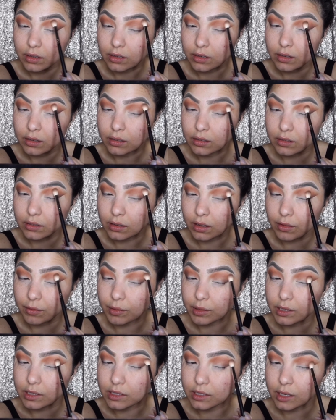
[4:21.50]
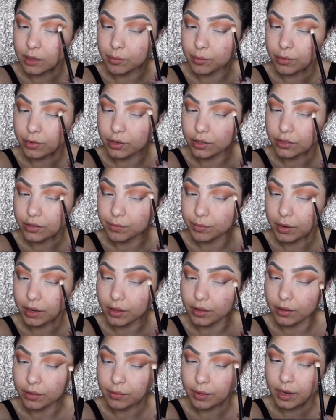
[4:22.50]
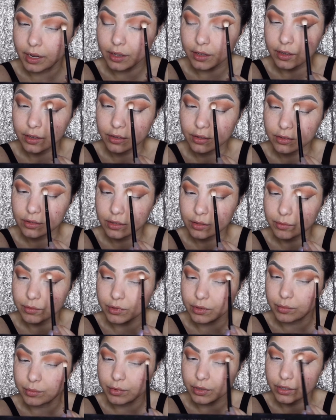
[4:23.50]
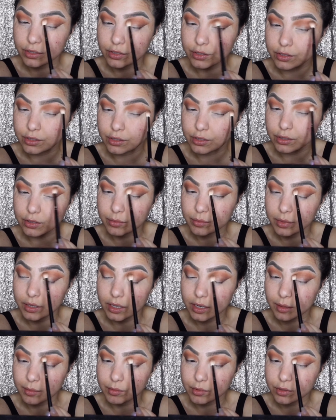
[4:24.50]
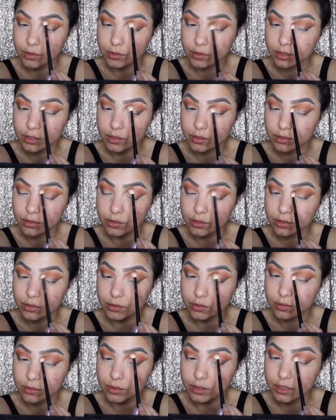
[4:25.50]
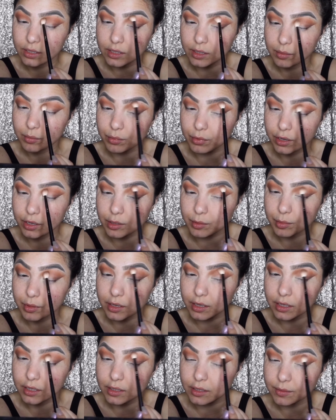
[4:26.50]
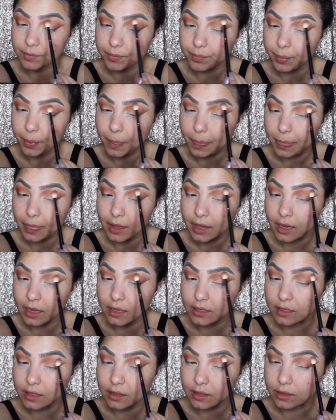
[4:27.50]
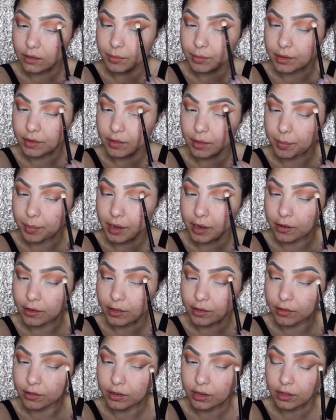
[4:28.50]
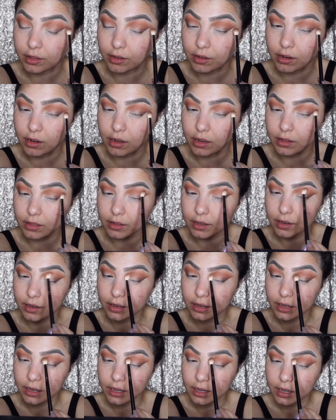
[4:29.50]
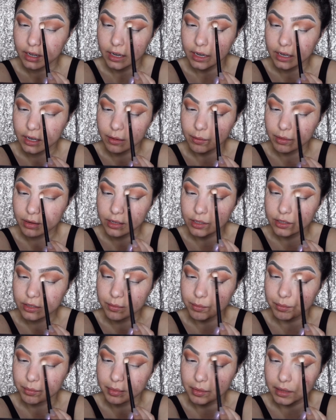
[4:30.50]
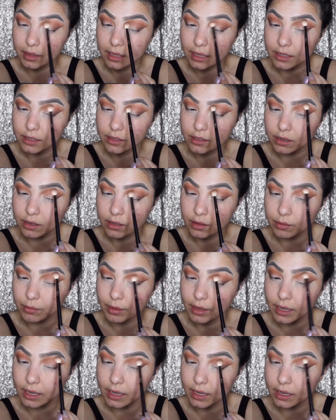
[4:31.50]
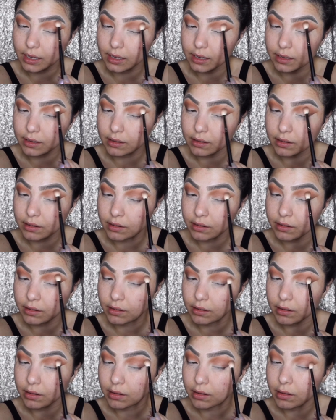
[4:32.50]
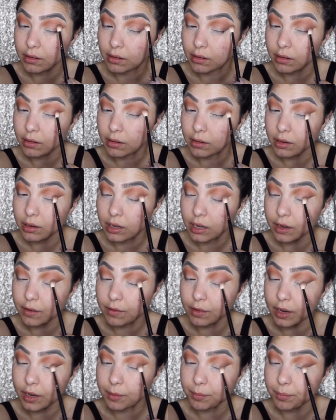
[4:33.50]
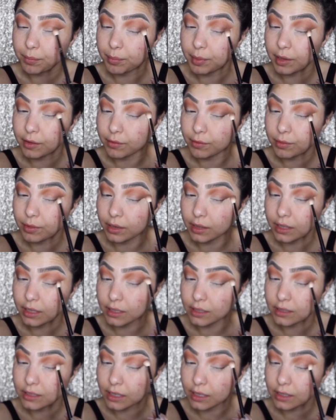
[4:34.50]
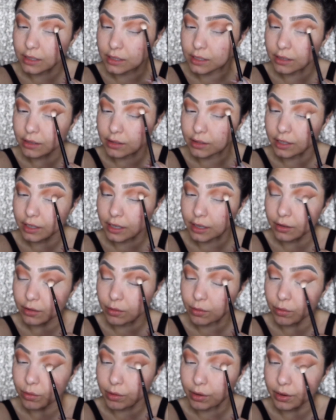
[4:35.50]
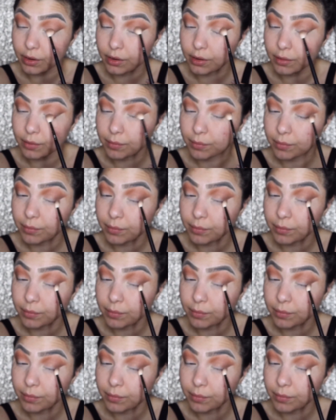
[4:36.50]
This is all with the same brush by the way. You can use a new brush too, but I'm choosing to do the same brush because it has a little bit of the parallel color on there. And I want it to blend all the way in uh, and be really intense here in the outer corner.